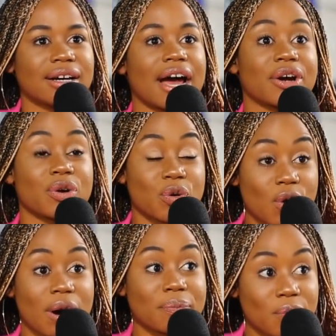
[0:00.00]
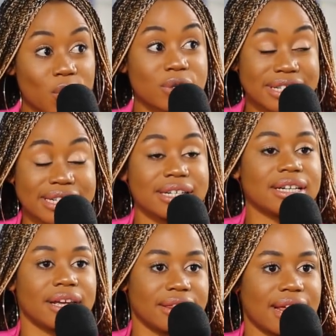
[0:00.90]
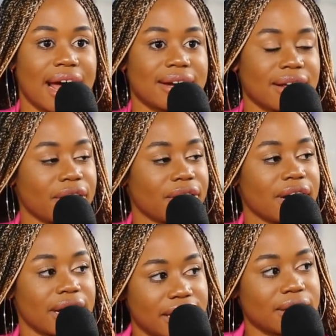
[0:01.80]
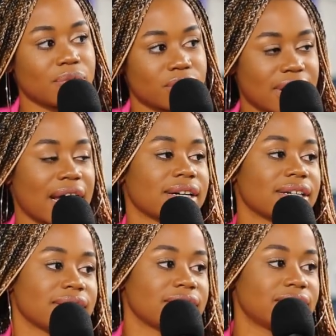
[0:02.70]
I grew up mostly in that area in Mutare.